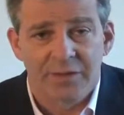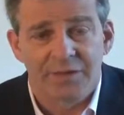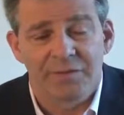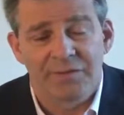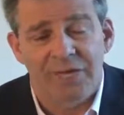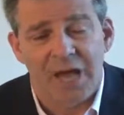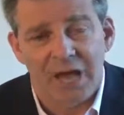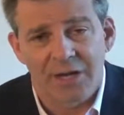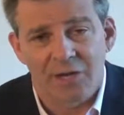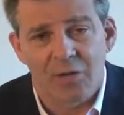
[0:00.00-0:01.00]
that these
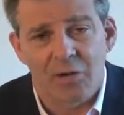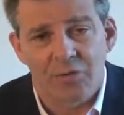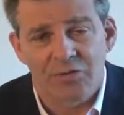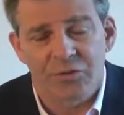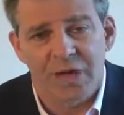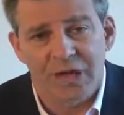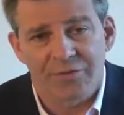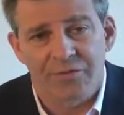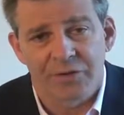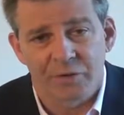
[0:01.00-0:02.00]
higher ultra
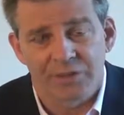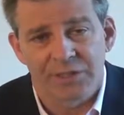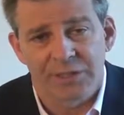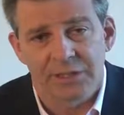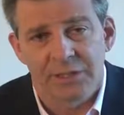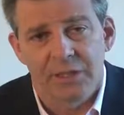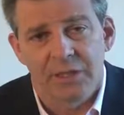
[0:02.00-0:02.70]
high frequency